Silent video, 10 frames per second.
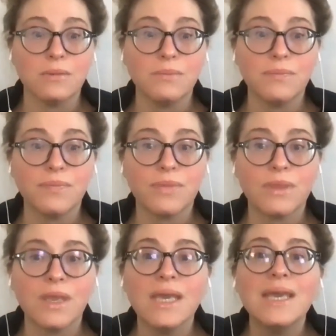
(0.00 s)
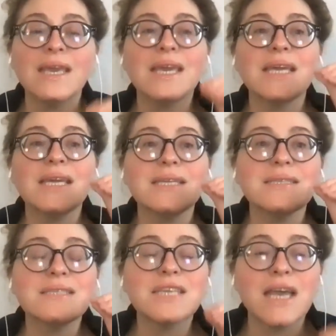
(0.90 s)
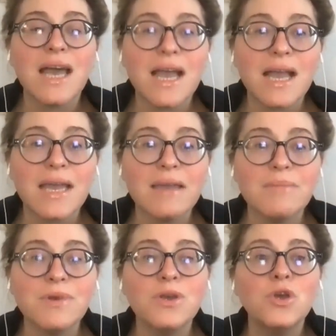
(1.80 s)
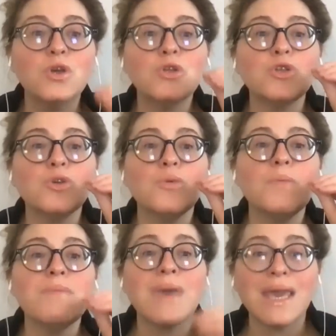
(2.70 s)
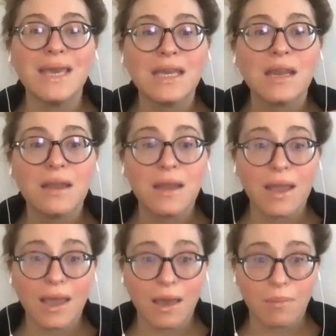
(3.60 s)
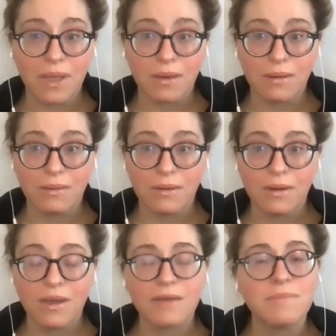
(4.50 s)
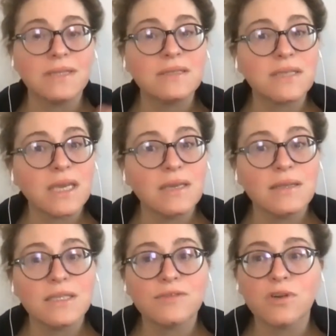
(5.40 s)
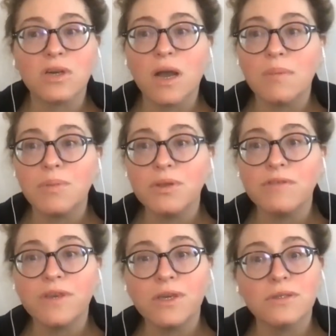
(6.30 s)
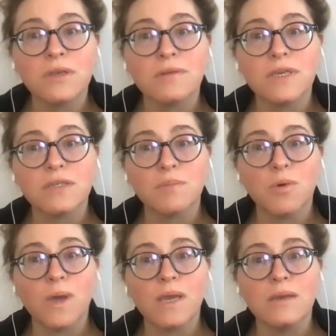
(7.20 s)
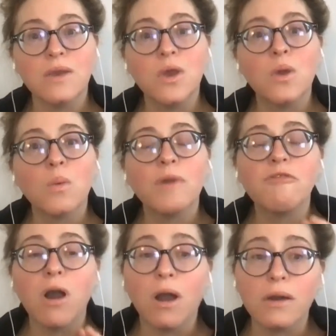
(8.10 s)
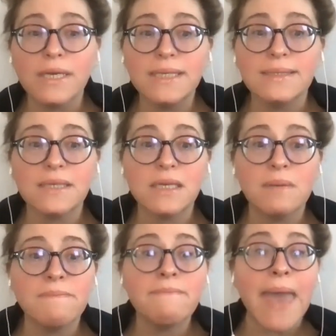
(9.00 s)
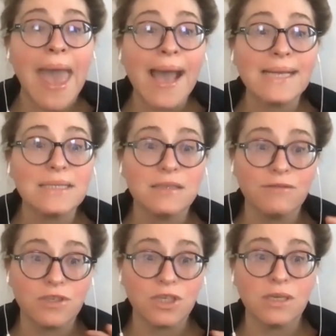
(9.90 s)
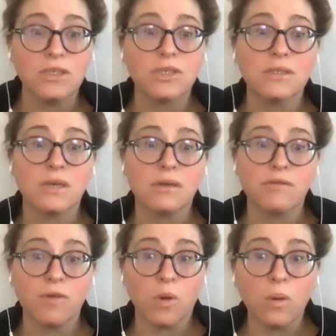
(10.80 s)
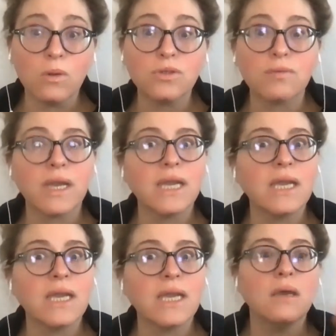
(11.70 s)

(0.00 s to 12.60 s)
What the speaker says: now, it is time to make it happen. I've been saying this for a couple of years at this point. We've already seen massive changes unfold, right?